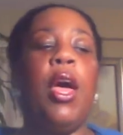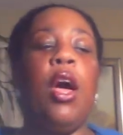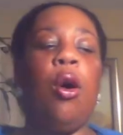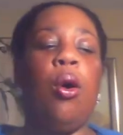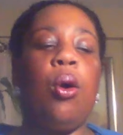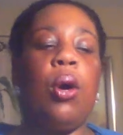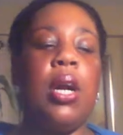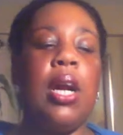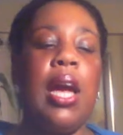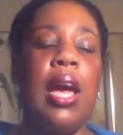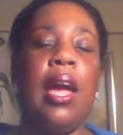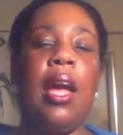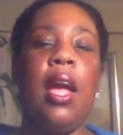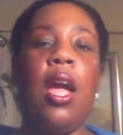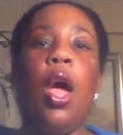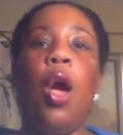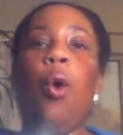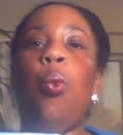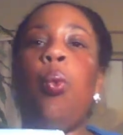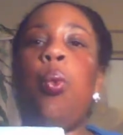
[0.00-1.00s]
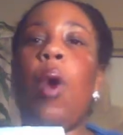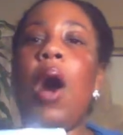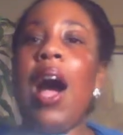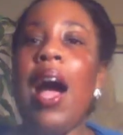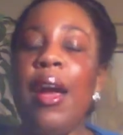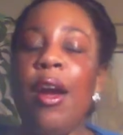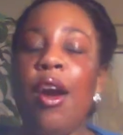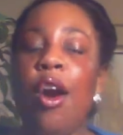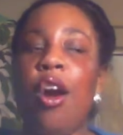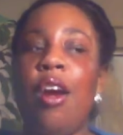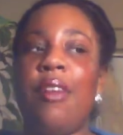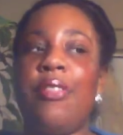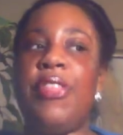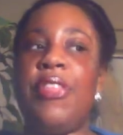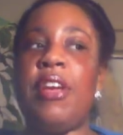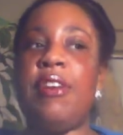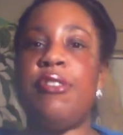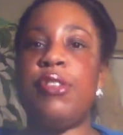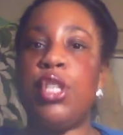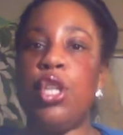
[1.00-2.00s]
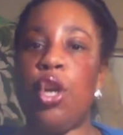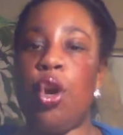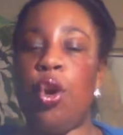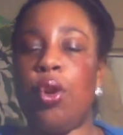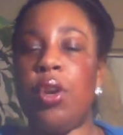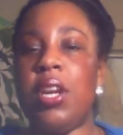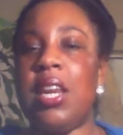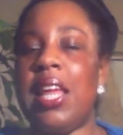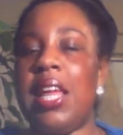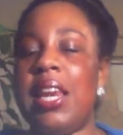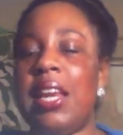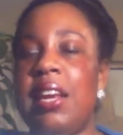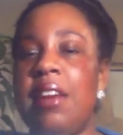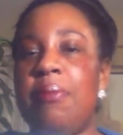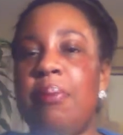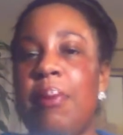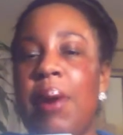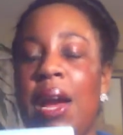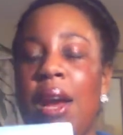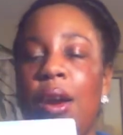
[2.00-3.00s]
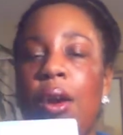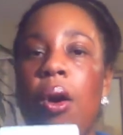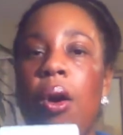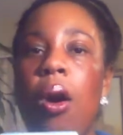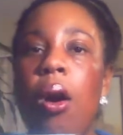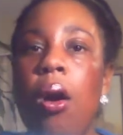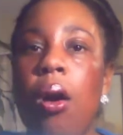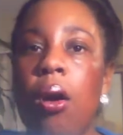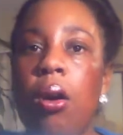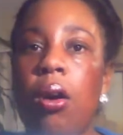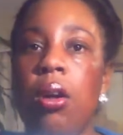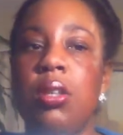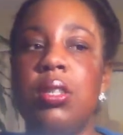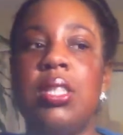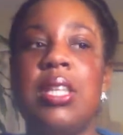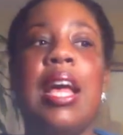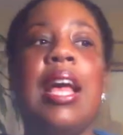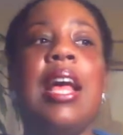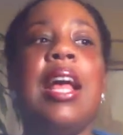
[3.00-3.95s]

Okay, why aren't they returning any of my calls?